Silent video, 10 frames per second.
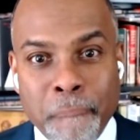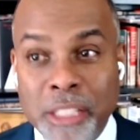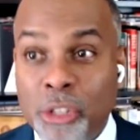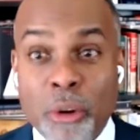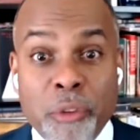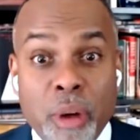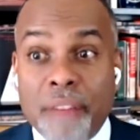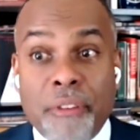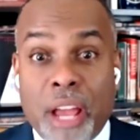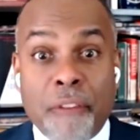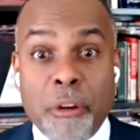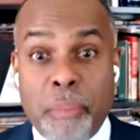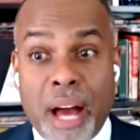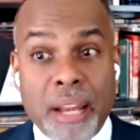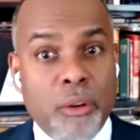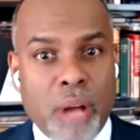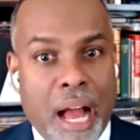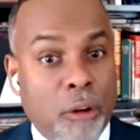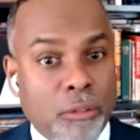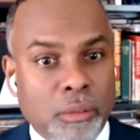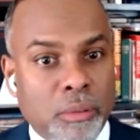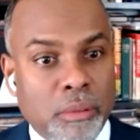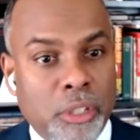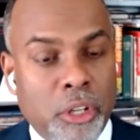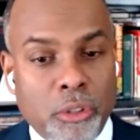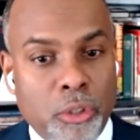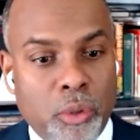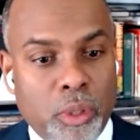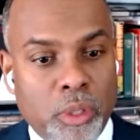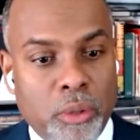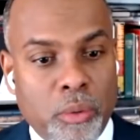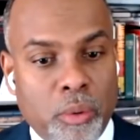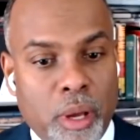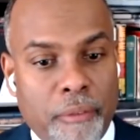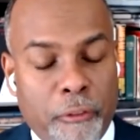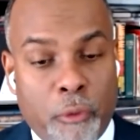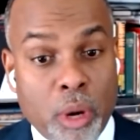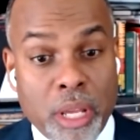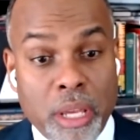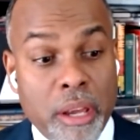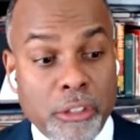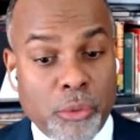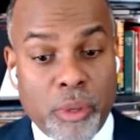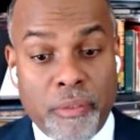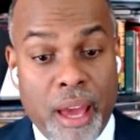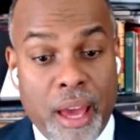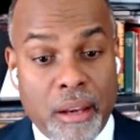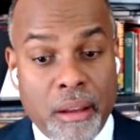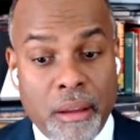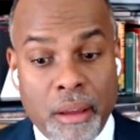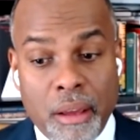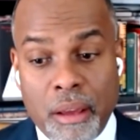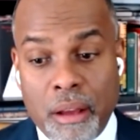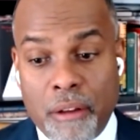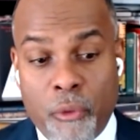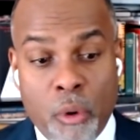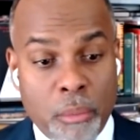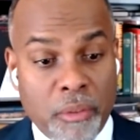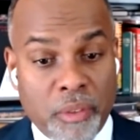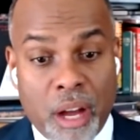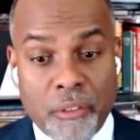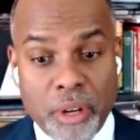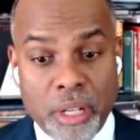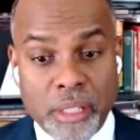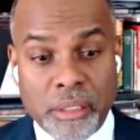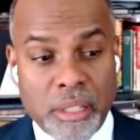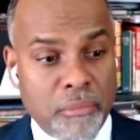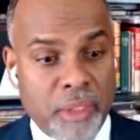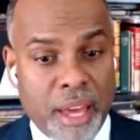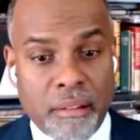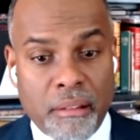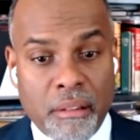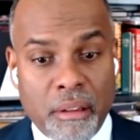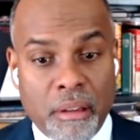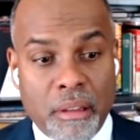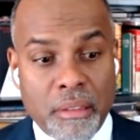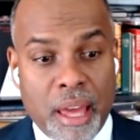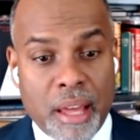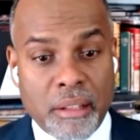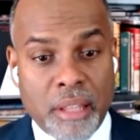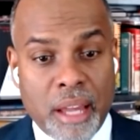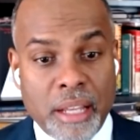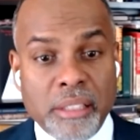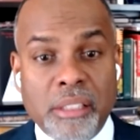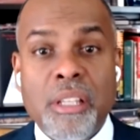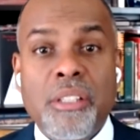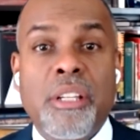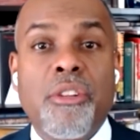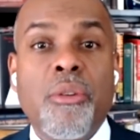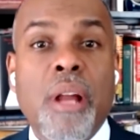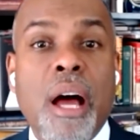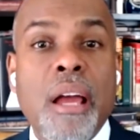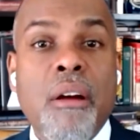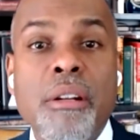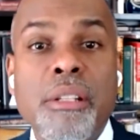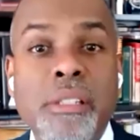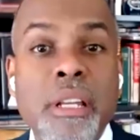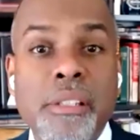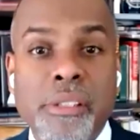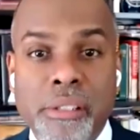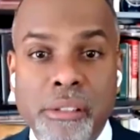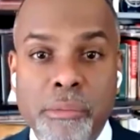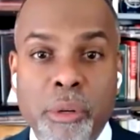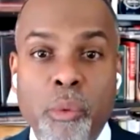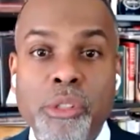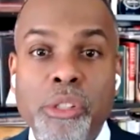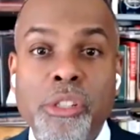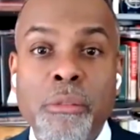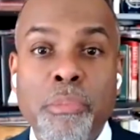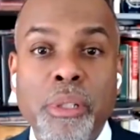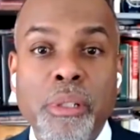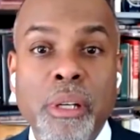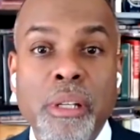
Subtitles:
And so if you have everybody out, you for 40 years, we've had a form of governance, Tim, that insists that you and I aren't citizens, but we're just simply